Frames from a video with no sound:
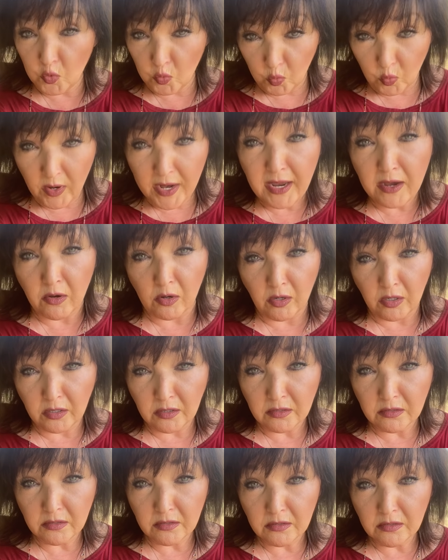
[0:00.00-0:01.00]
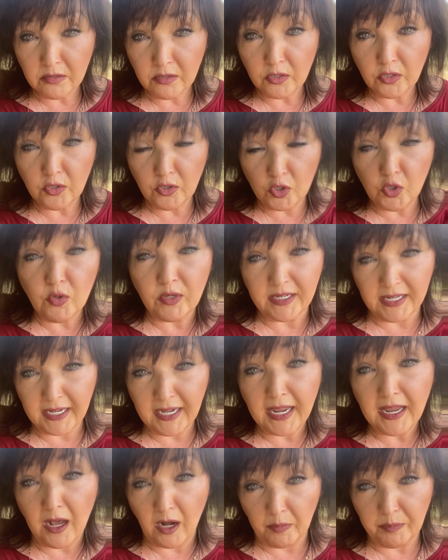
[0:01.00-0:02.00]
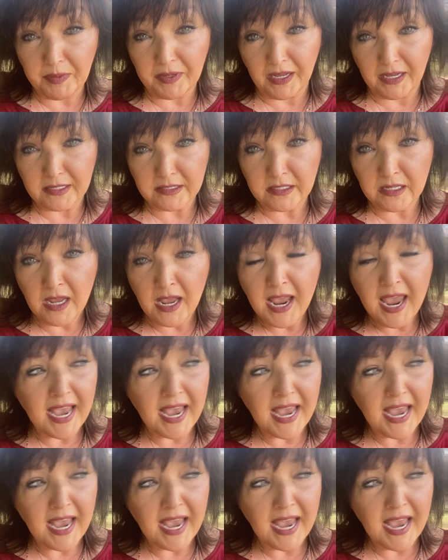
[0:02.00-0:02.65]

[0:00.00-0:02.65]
will, you can help us.